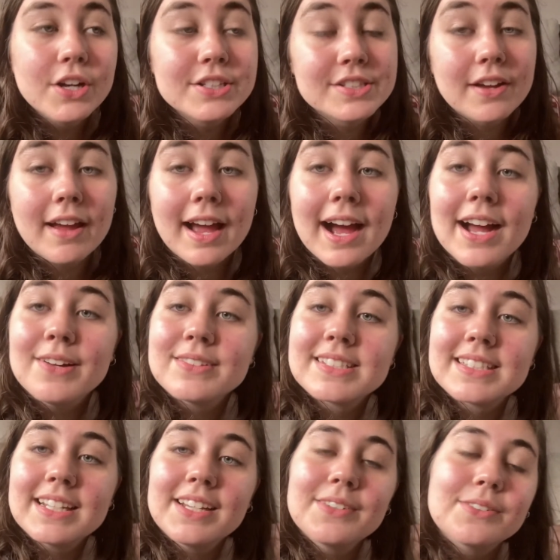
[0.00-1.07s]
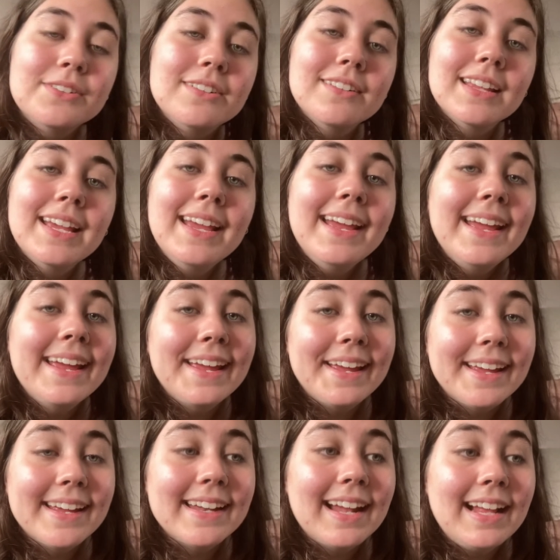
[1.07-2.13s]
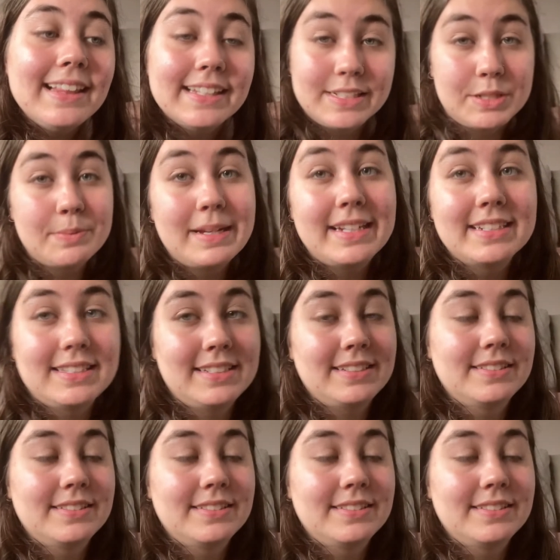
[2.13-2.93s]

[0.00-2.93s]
So yeah, I will see you all in a little bit.